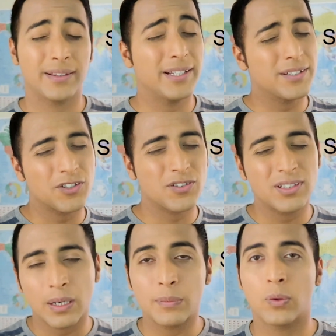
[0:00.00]
these are just
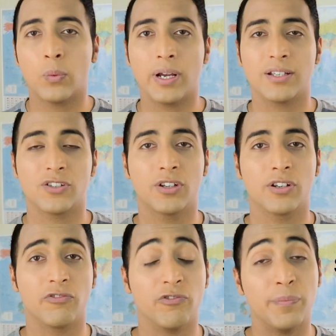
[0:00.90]
some of the ways you
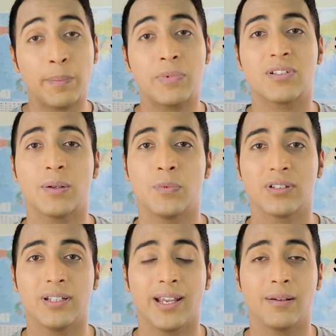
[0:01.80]
can remember
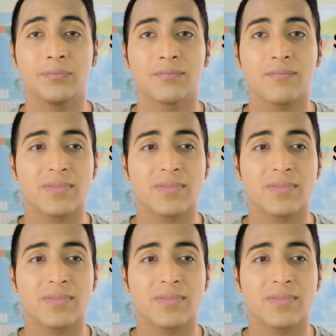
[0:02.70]
someone's name.